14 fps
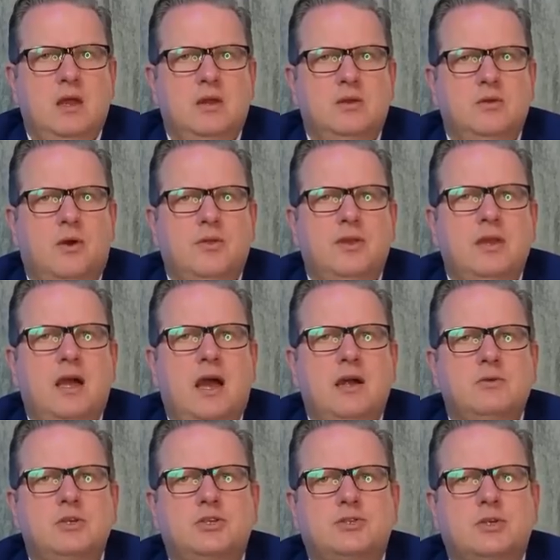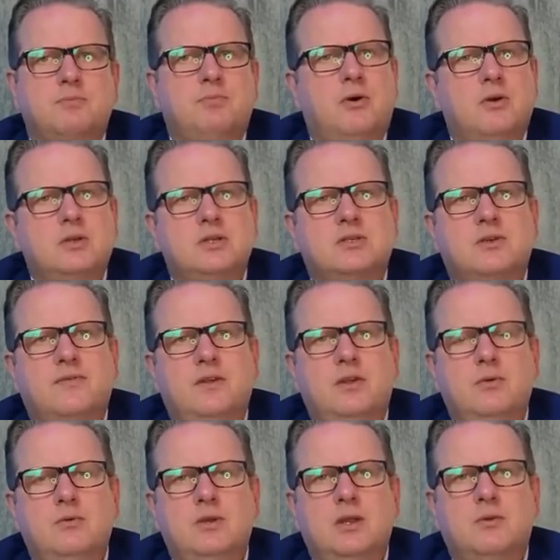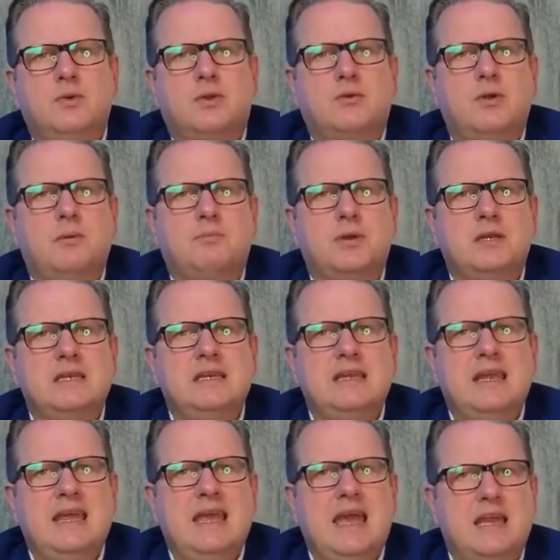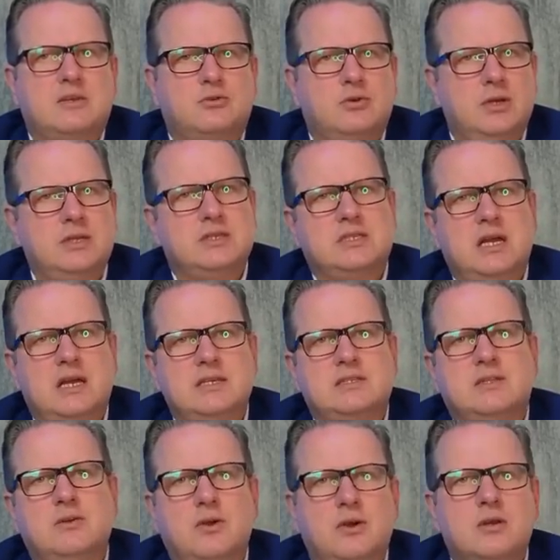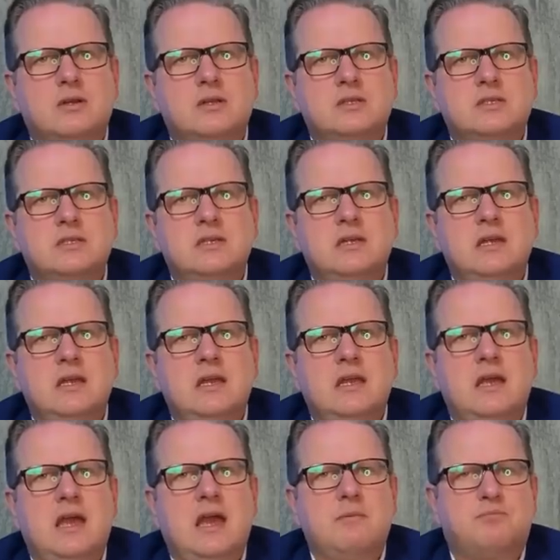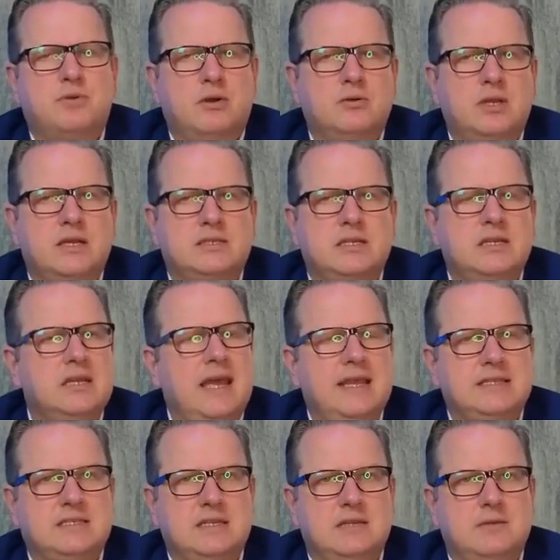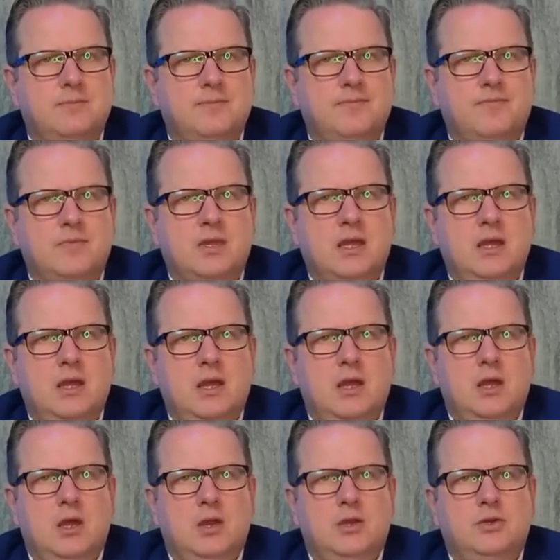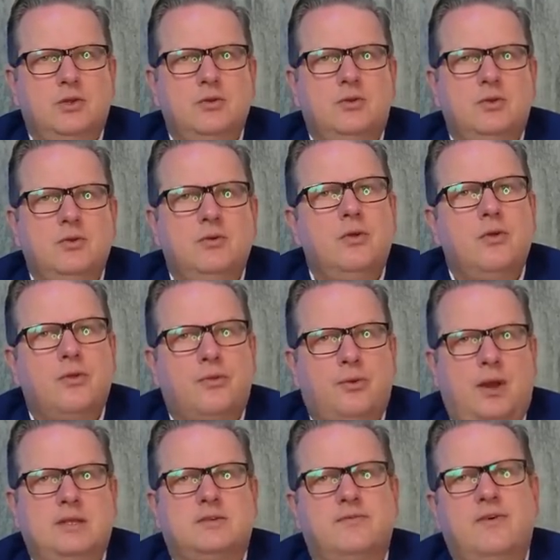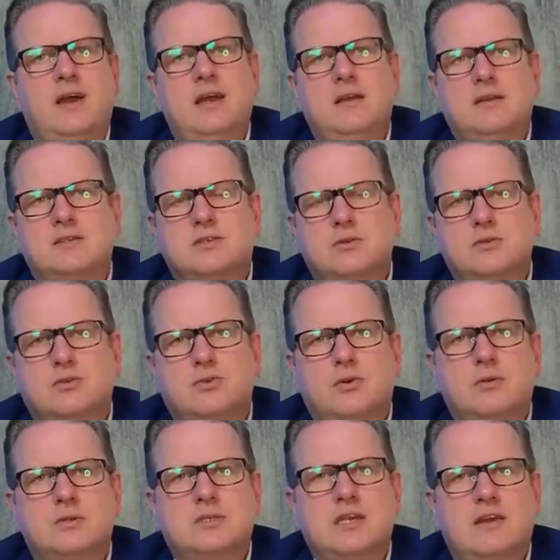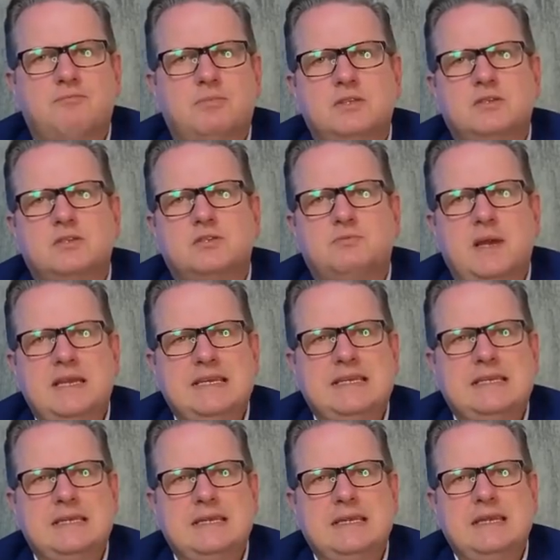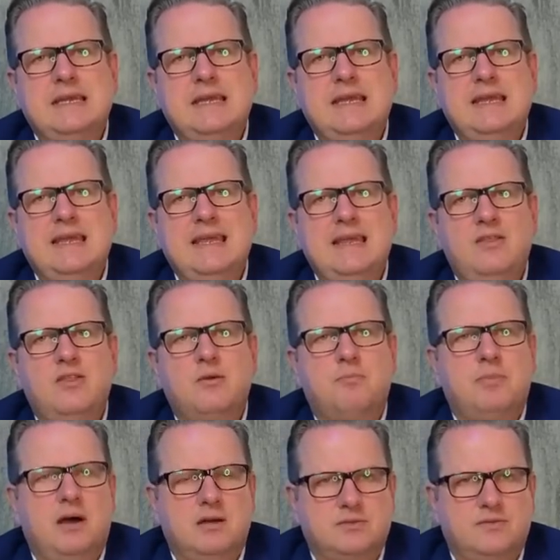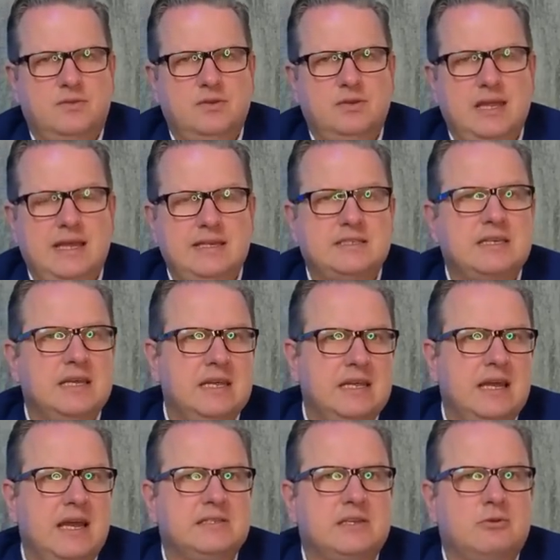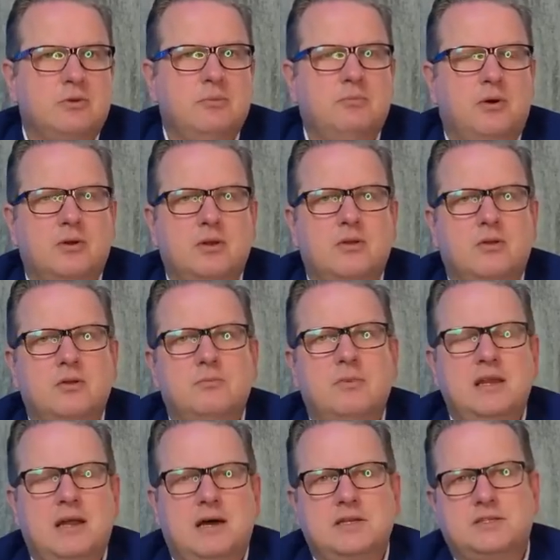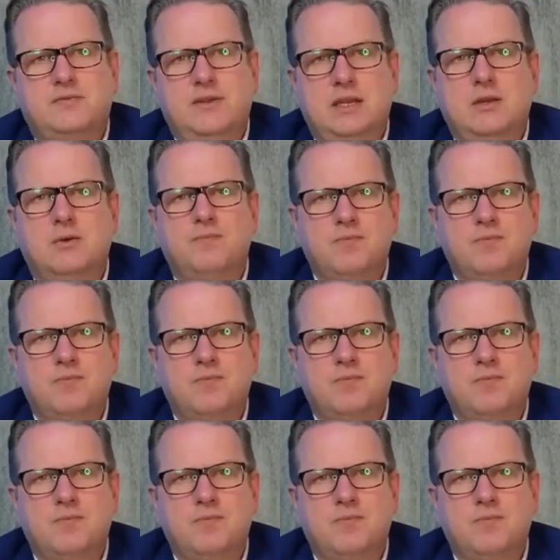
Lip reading: Northern Irish supporters of the union with Great Britain had criticized the hurdles and protested against it. Due to threats of violence, controls have been suspended in the past few days, as I reported on in my last video.